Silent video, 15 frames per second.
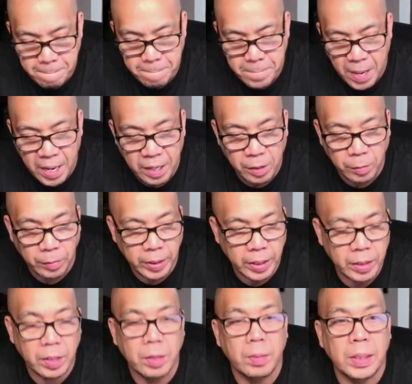had
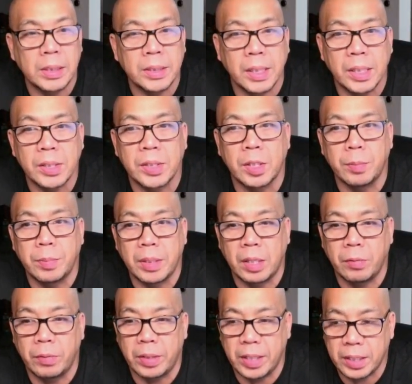Araya in my side to help me
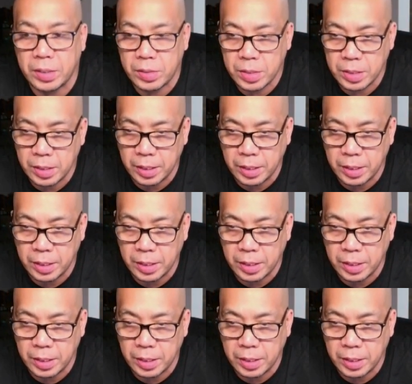out with that.